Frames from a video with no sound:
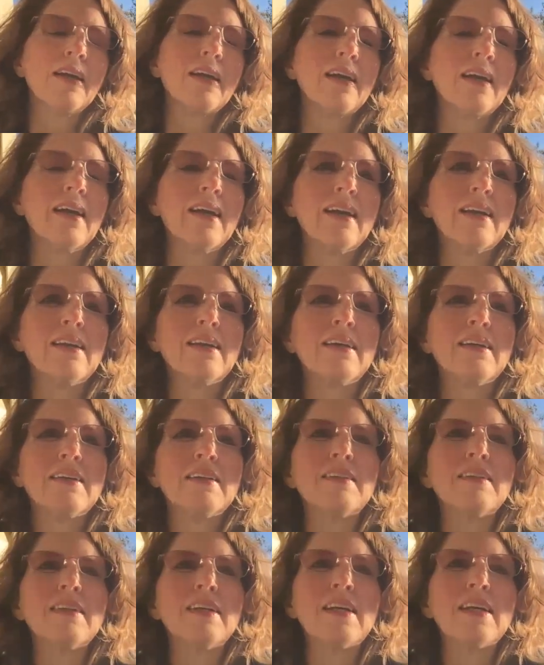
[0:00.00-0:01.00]
and
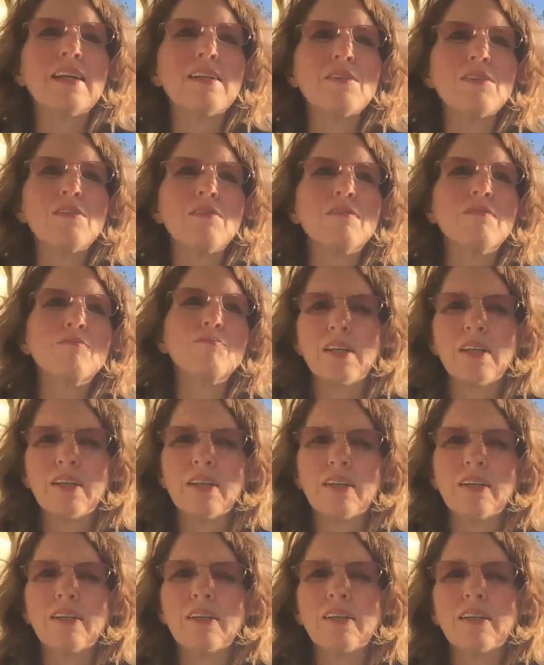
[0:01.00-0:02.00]
then
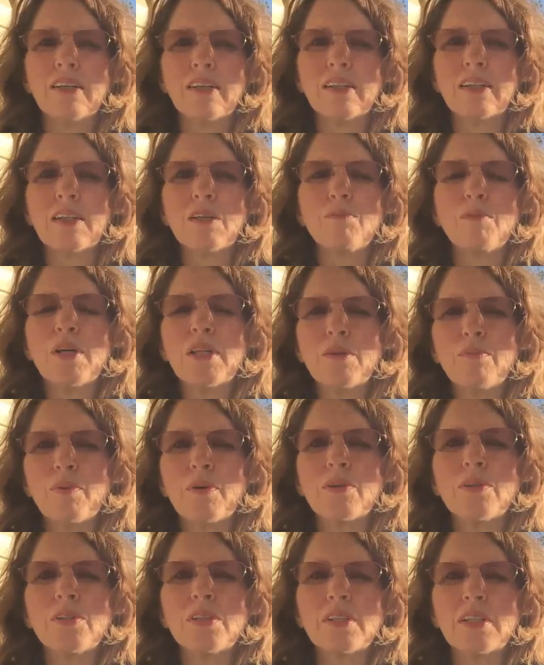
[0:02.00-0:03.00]
a little bit, the
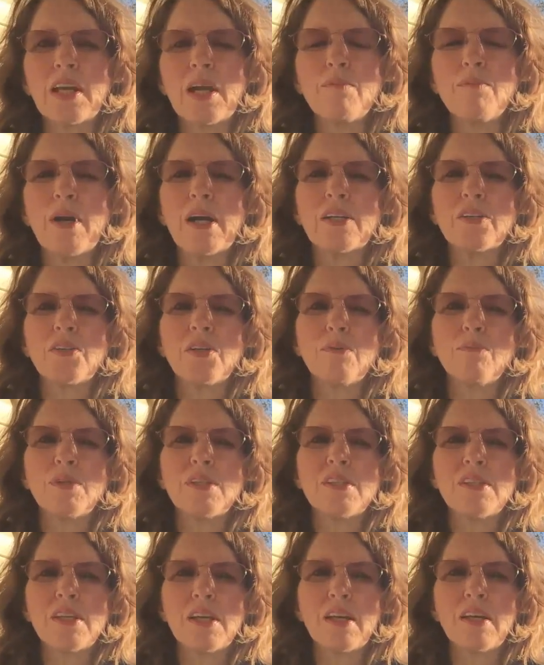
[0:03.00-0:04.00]
person came back to him
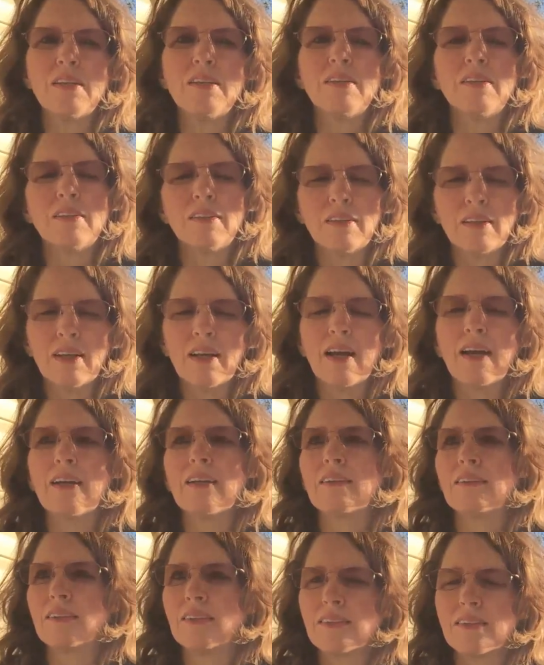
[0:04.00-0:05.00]
and said,
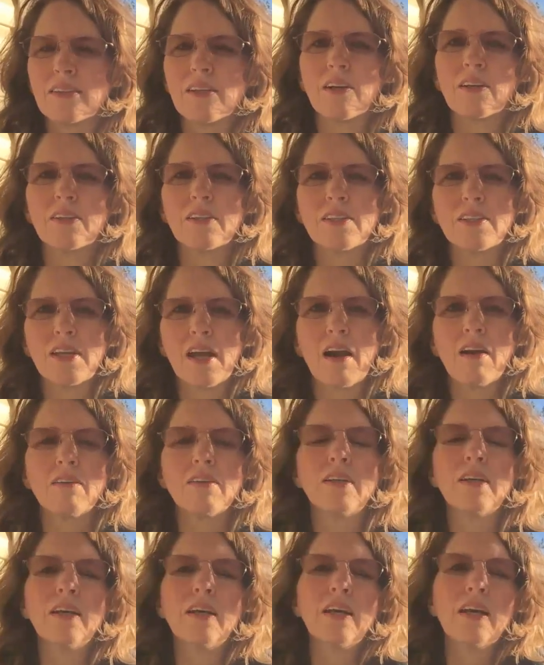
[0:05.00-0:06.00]
hey, let's talk this out.
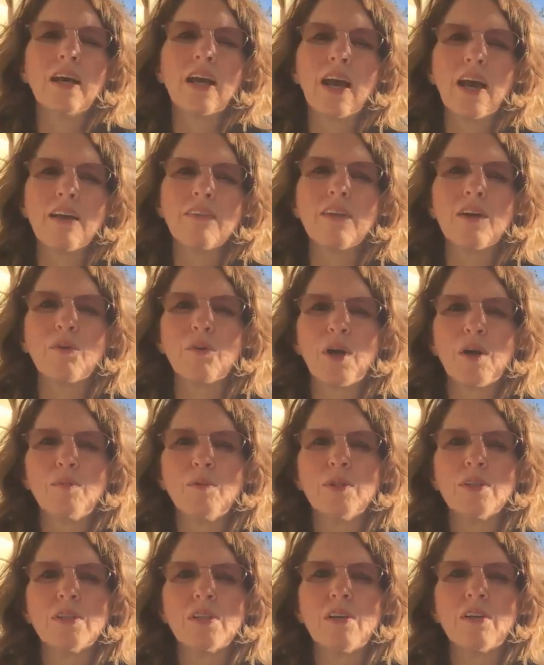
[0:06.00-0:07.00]
And they were
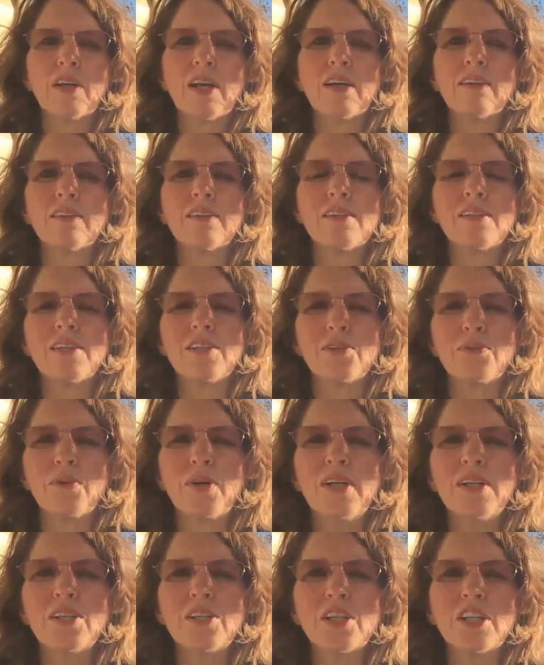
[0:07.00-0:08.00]
able to talk out the
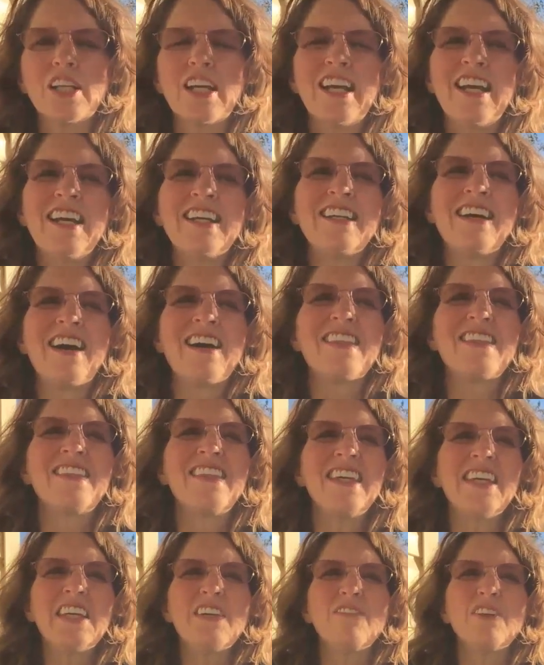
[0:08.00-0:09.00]
situation. Now, I
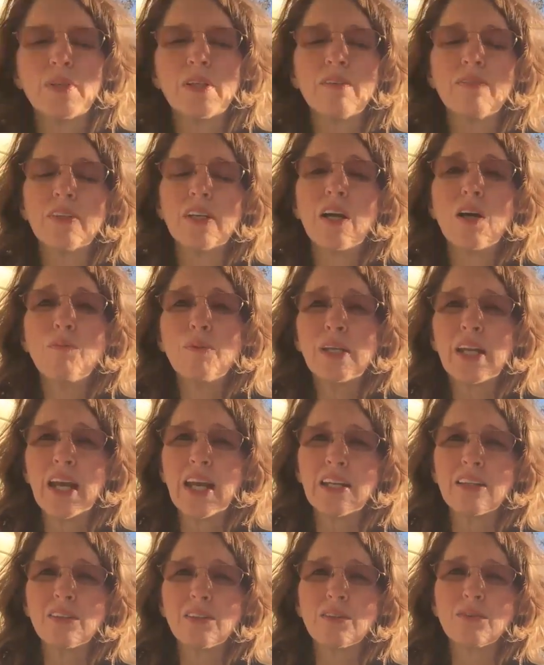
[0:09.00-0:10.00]
think if it had all been
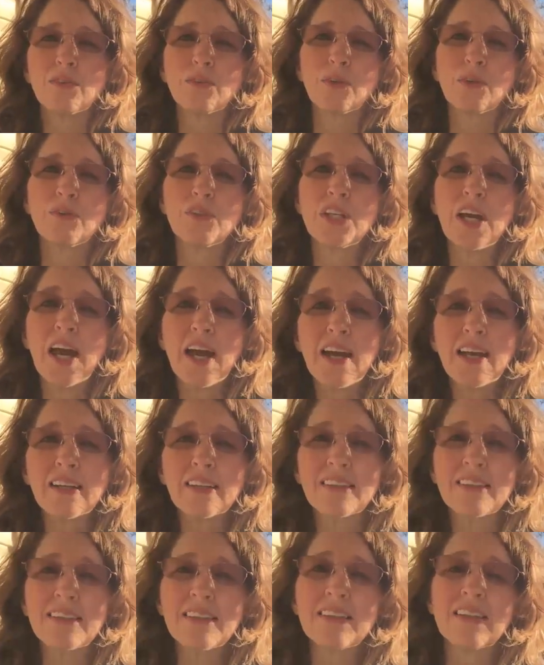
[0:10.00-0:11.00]
handled through
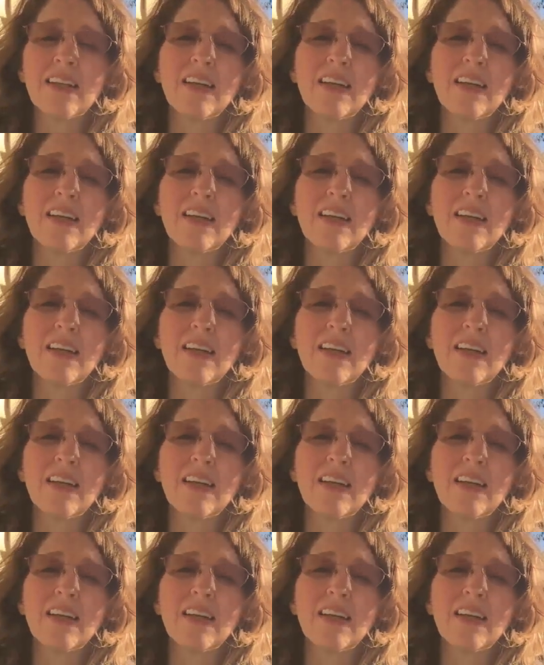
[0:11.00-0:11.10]
text